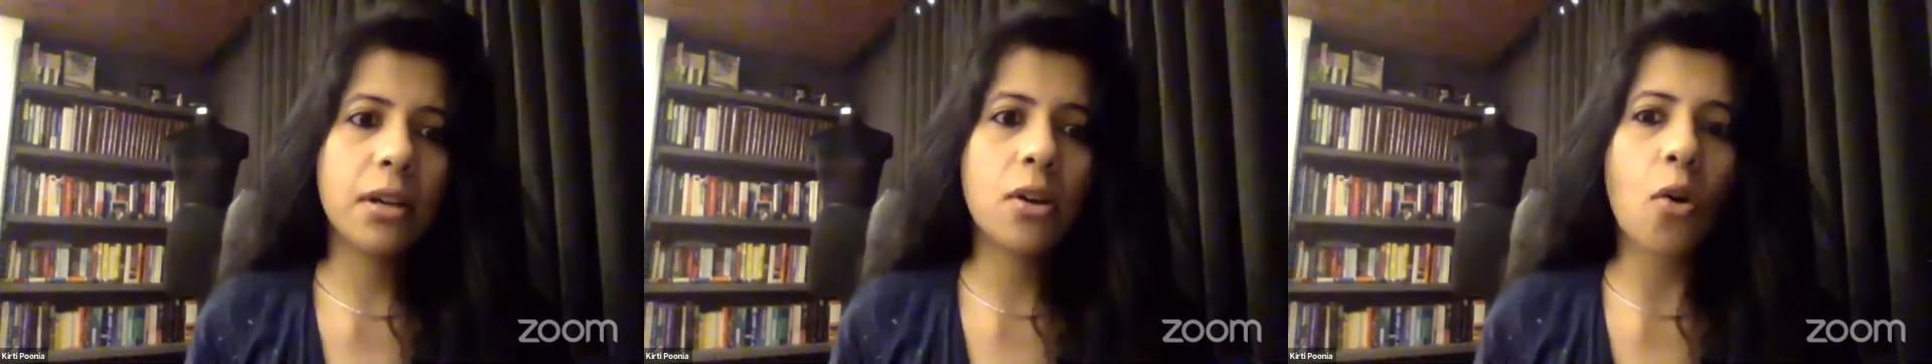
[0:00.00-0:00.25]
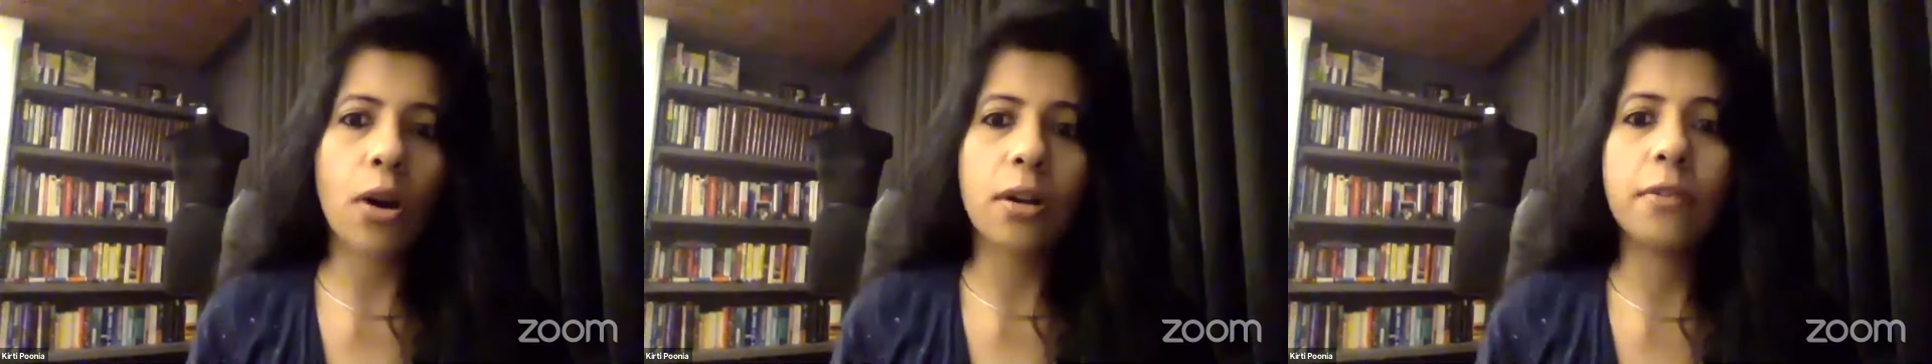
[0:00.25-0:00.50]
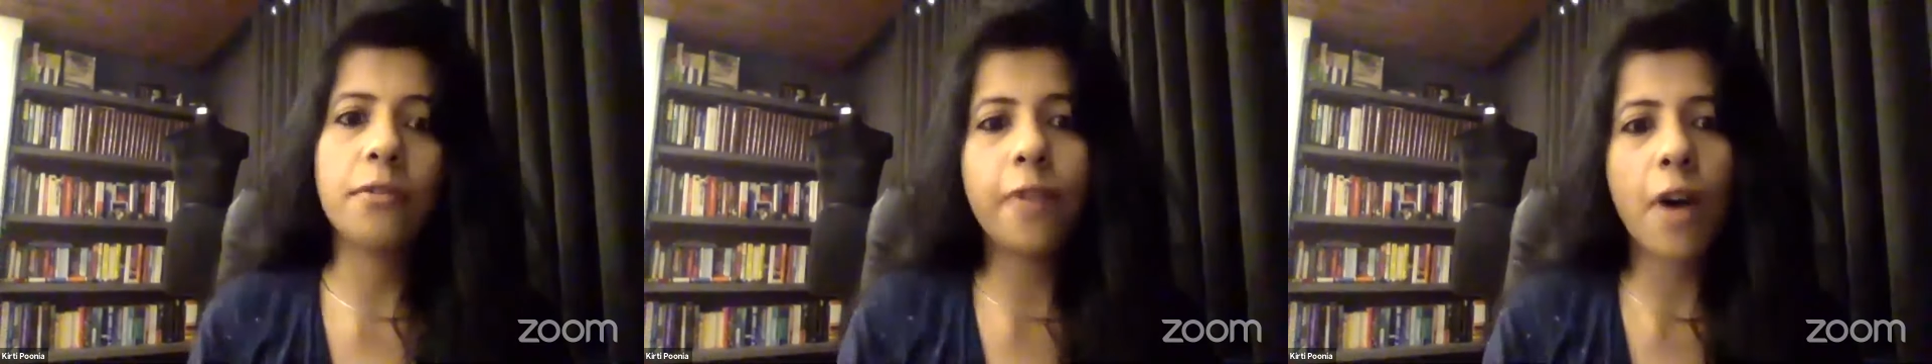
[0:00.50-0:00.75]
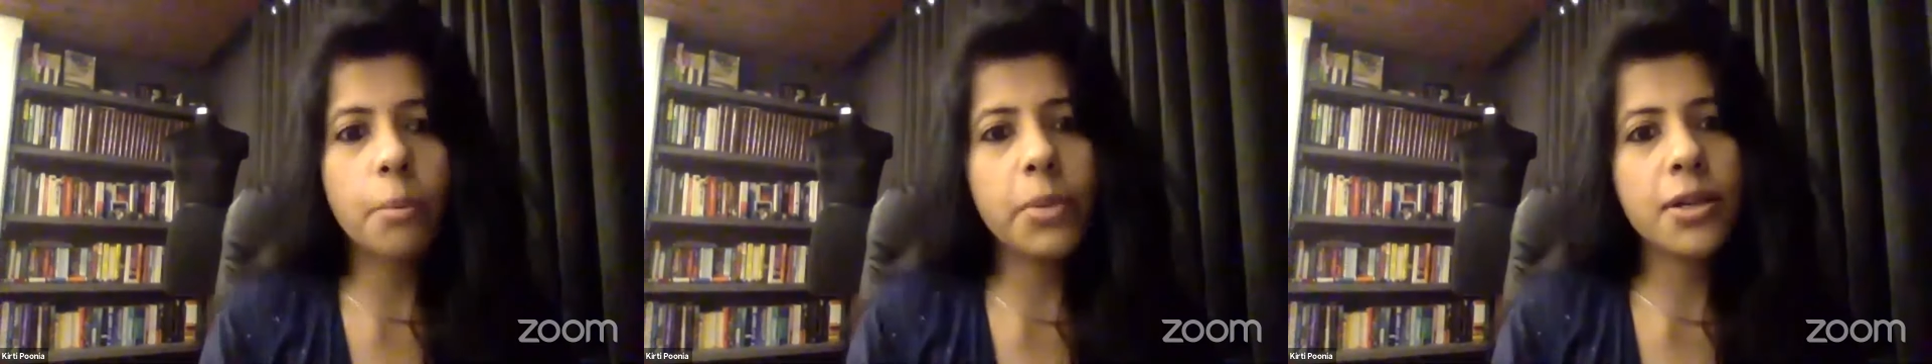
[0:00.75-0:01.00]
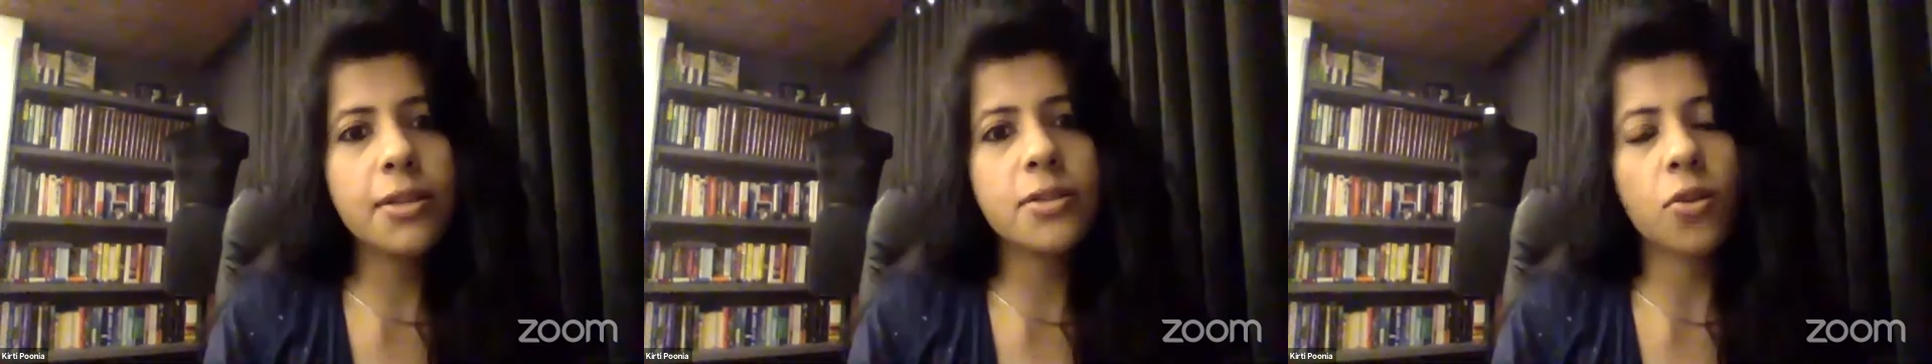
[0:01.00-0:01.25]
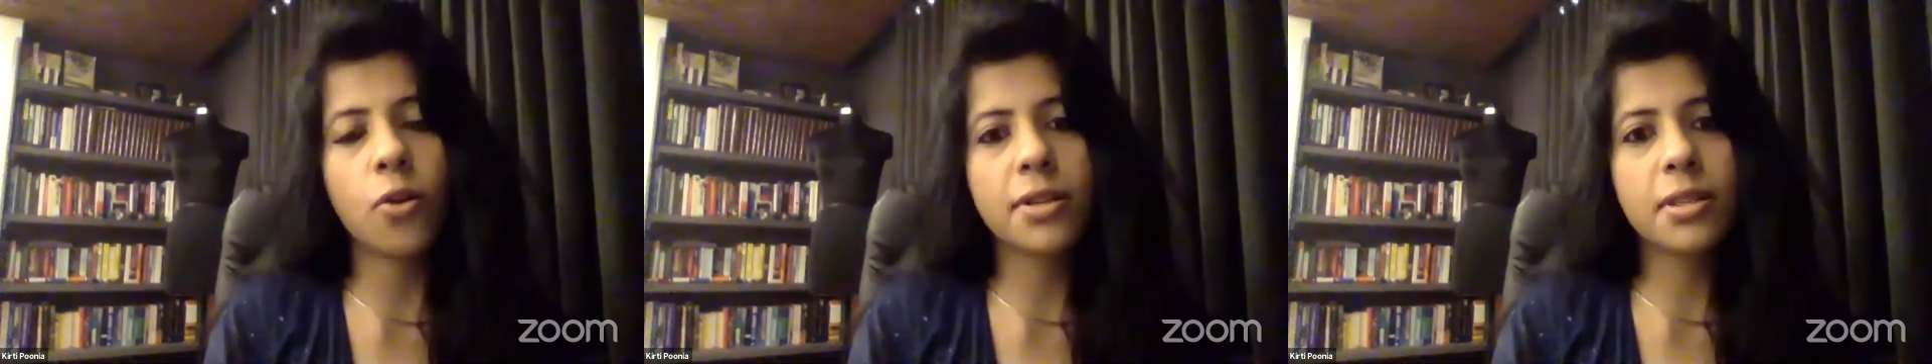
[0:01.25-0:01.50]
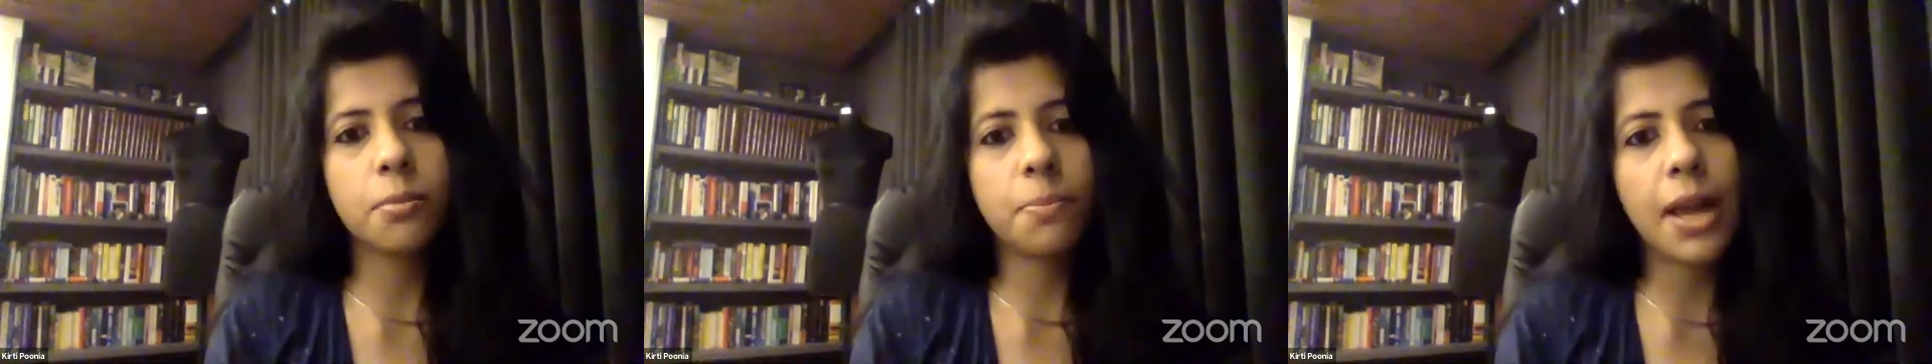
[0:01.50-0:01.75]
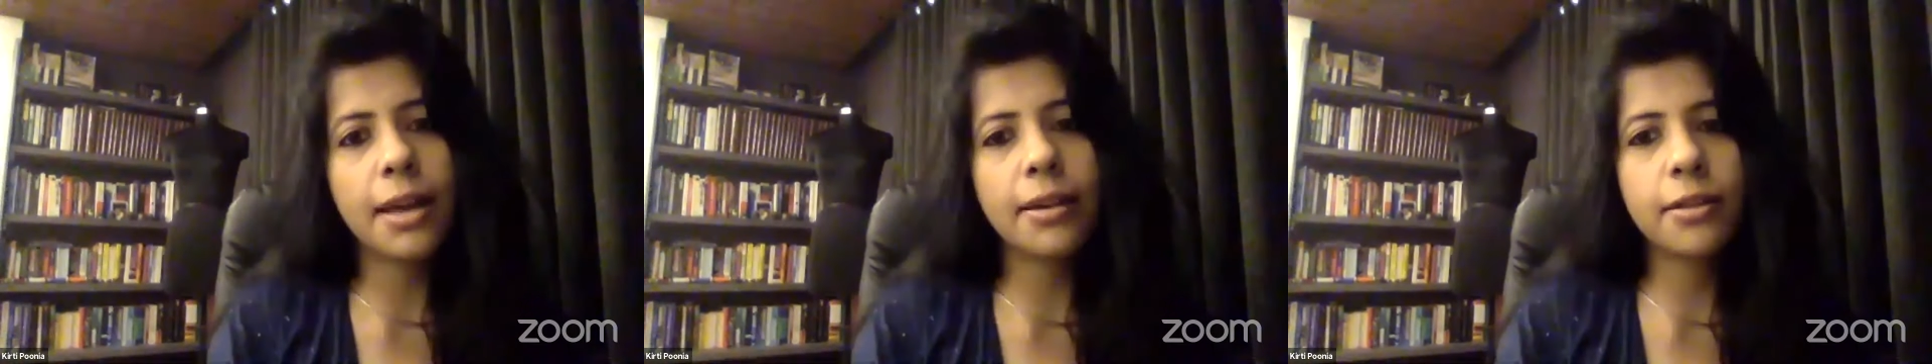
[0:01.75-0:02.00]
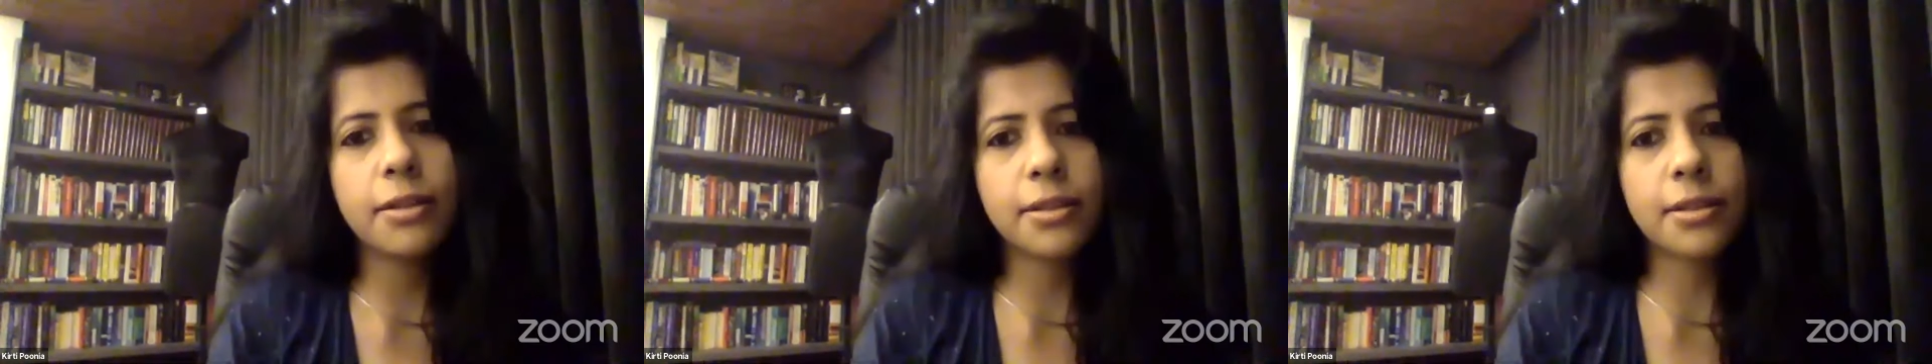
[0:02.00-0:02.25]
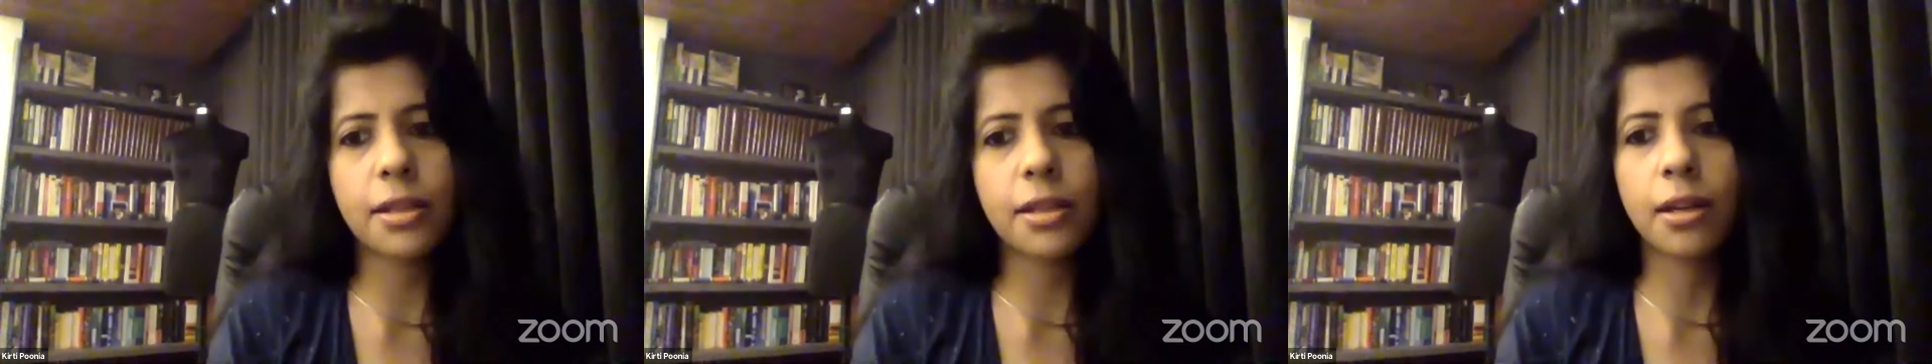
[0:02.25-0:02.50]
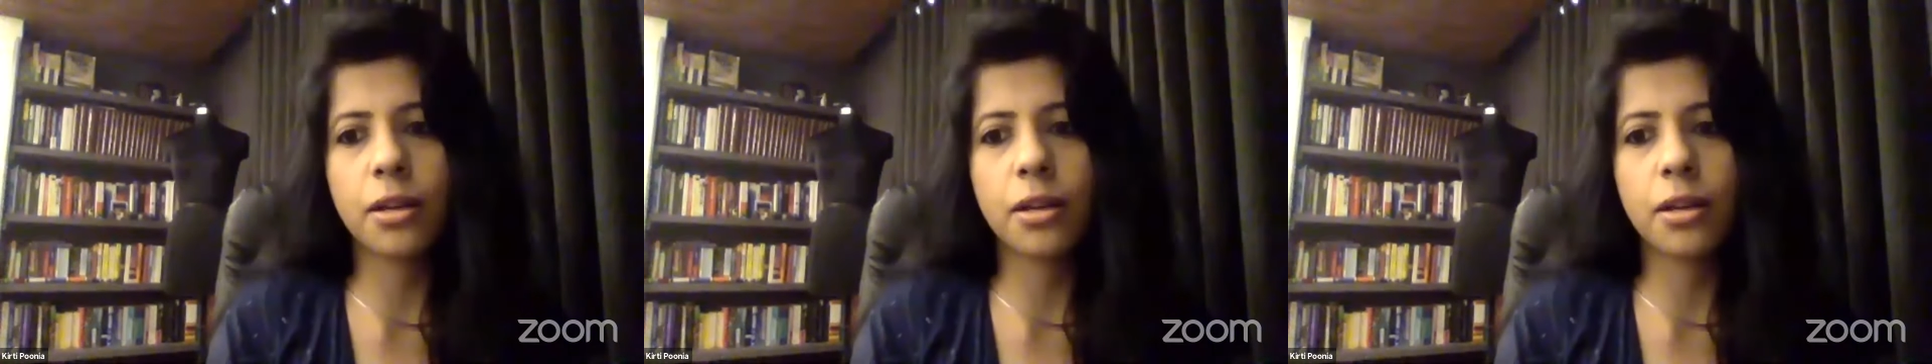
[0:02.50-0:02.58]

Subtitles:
cotton farmers or suppliers